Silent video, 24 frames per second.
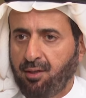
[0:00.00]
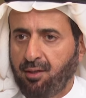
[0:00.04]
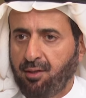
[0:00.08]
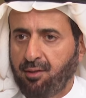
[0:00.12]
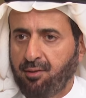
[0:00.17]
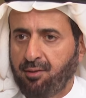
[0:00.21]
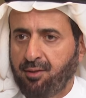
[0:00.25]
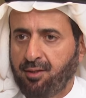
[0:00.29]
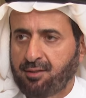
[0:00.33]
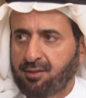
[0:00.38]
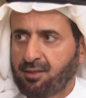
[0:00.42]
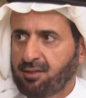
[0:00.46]

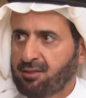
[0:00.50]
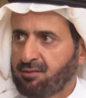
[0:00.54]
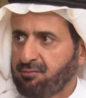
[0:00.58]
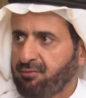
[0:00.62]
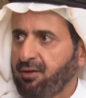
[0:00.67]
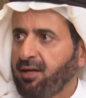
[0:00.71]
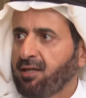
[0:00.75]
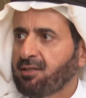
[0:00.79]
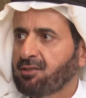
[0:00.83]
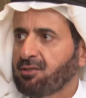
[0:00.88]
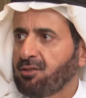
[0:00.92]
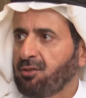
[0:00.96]
the
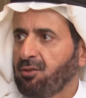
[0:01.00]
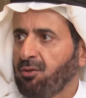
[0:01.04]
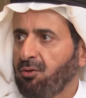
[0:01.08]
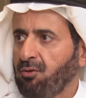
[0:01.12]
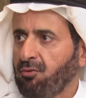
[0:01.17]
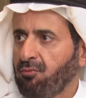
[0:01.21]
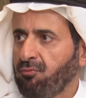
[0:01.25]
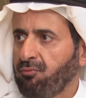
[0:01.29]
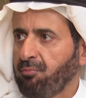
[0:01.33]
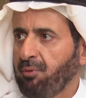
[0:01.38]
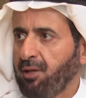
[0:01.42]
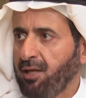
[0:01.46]
satisfaction
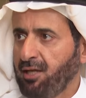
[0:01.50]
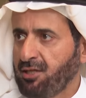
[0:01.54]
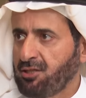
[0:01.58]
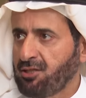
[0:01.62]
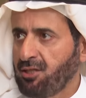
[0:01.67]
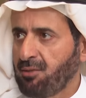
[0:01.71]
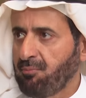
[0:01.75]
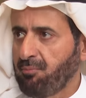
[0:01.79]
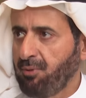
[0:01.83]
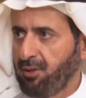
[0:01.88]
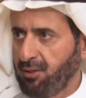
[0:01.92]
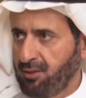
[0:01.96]
of
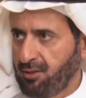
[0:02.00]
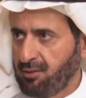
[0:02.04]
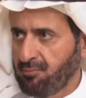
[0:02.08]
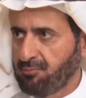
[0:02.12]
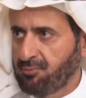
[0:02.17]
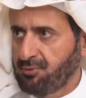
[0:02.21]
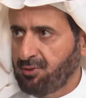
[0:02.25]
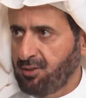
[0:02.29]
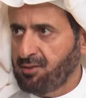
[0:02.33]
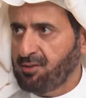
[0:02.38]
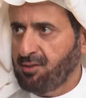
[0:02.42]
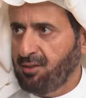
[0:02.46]
Malaysian
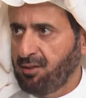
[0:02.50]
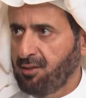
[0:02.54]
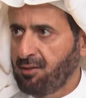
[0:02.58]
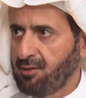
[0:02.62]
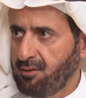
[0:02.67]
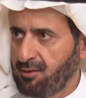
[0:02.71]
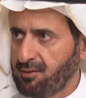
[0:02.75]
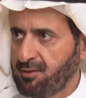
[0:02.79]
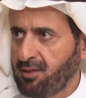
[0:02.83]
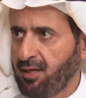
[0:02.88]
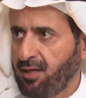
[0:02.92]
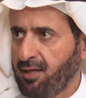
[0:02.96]
pilgrims this year
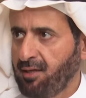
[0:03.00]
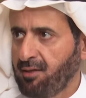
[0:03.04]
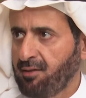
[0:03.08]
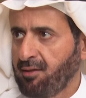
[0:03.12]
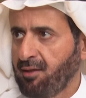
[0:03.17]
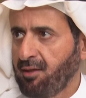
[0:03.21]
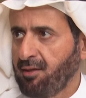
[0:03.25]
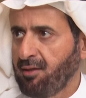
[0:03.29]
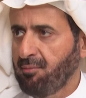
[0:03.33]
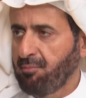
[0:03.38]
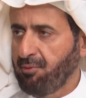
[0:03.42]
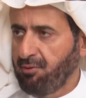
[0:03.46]
is higher
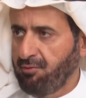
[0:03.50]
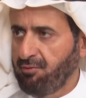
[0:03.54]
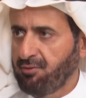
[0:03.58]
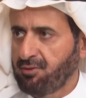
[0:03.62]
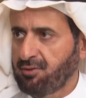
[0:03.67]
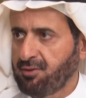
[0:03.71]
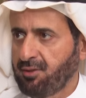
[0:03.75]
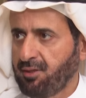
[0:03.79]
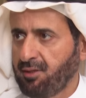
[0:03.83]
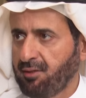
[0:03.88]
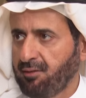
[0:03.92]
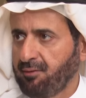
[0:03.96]
than the
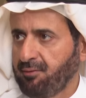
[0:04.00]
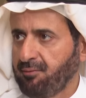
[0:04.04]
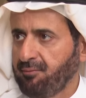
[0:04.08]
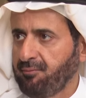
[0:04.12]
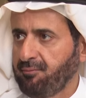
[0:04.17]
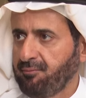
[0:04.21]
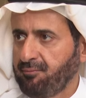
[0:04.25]
previous year. Yeah,